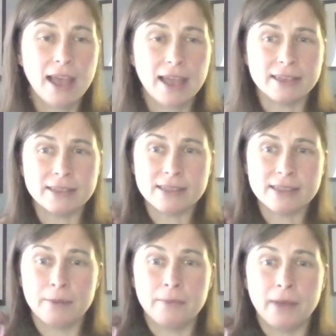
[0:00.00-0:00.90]
yeah. and
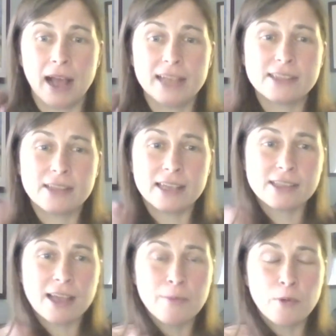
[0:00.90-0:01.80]
um, I, I
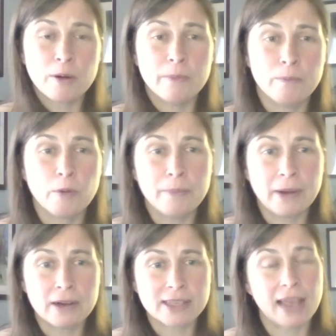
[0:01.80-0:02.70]
saw more more
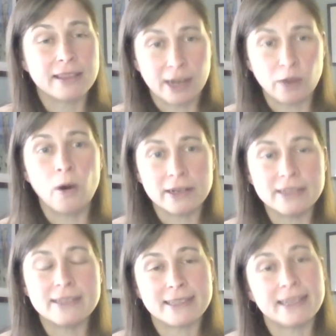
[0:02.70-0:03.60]
bear scat than i
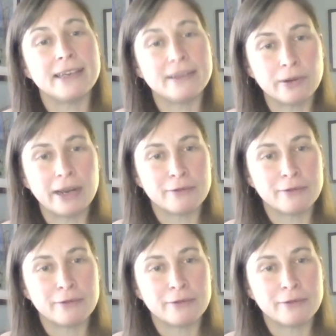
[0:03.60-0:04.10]
wanted to see